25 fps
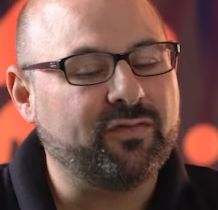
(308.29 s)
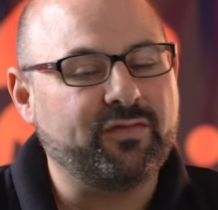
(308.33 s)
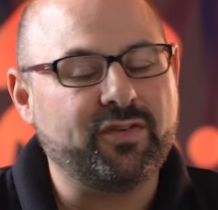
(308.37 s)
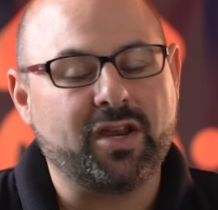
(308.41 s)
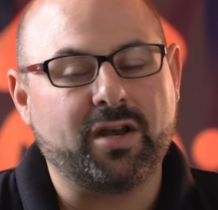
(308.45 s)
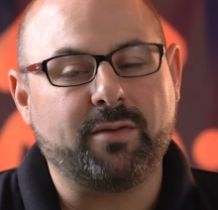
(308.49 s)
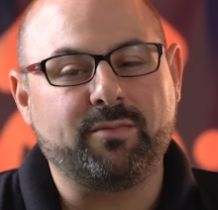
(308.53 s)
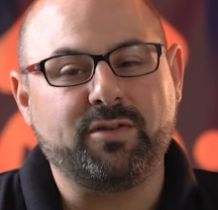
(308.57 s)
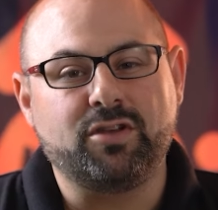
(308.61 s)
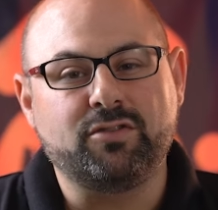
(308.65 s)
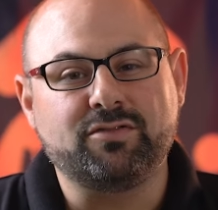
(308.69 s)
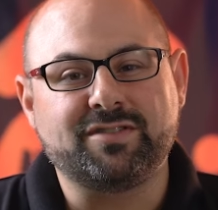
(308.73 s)
if you're
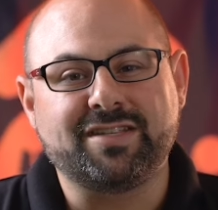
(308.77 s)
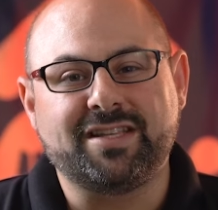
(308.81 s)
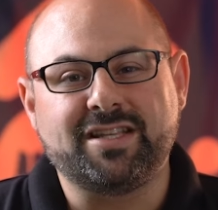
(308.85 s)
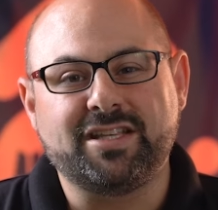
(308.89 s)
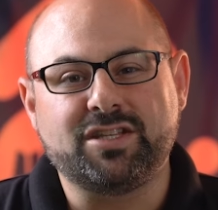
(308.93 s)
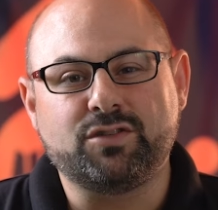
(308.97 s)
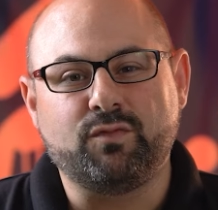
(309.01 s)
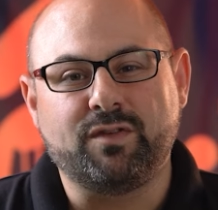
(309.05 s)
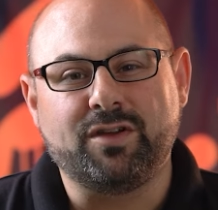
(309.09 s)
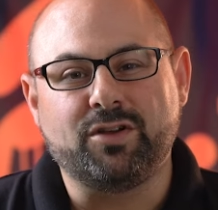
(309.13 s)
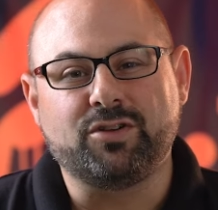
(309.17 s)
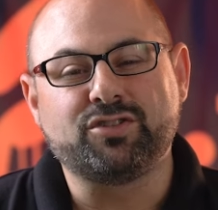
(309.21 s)
gonna be using
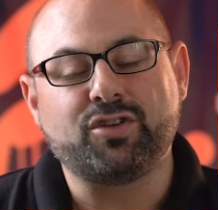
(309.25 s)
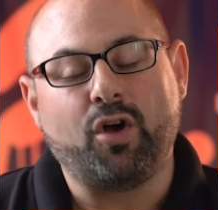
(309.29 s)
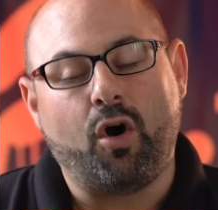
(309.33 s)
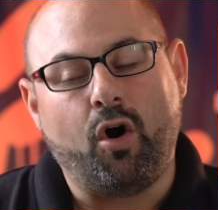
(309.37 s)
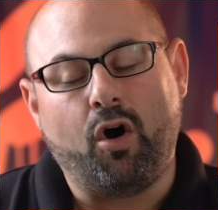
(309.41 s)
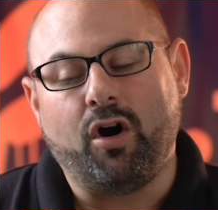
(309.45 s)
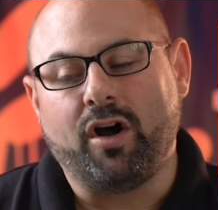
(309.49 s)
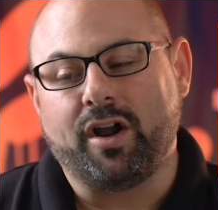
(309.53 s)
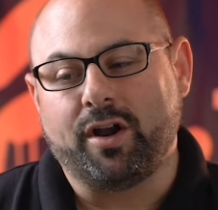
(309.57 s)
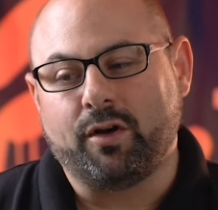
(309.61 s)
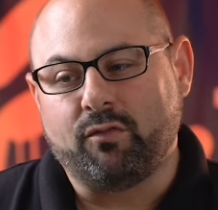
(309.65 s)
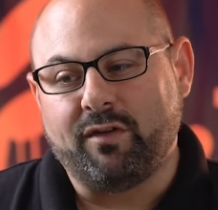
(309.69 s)
these wheels
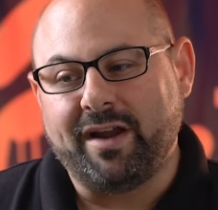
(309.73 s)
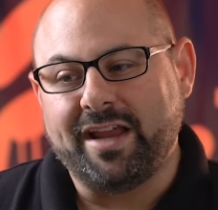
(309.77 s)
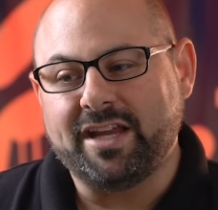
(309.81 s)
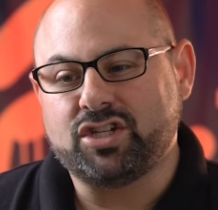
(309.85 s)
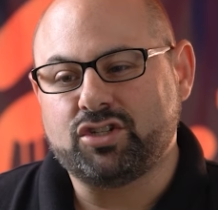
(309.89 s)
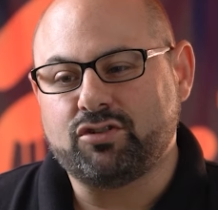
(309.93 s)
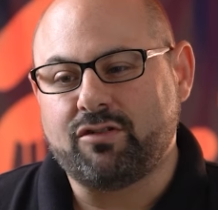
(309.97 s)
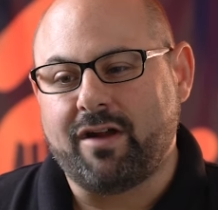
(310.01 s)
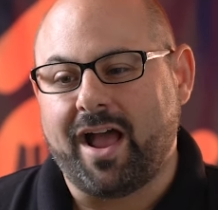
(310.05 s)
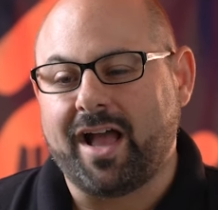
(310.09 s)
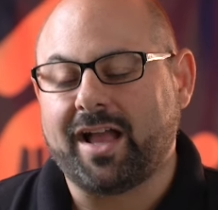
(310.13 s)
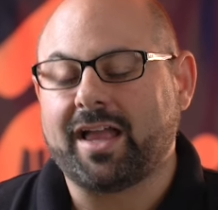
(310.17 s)
on a
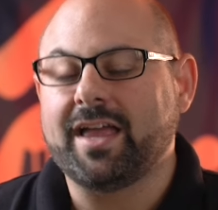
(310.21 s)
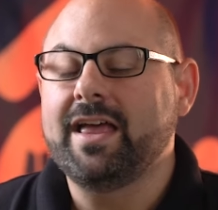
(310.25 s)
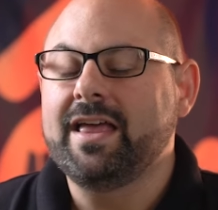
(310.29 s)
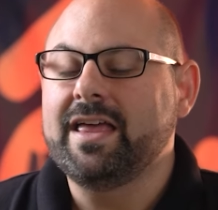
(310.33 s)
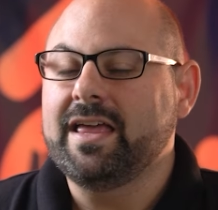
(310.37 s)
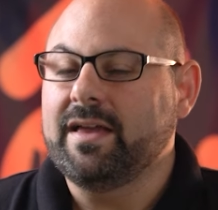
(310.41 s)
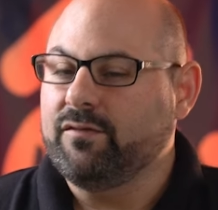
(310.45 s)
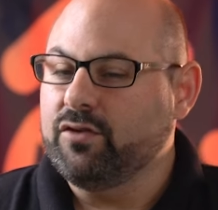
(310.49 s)
racetrack.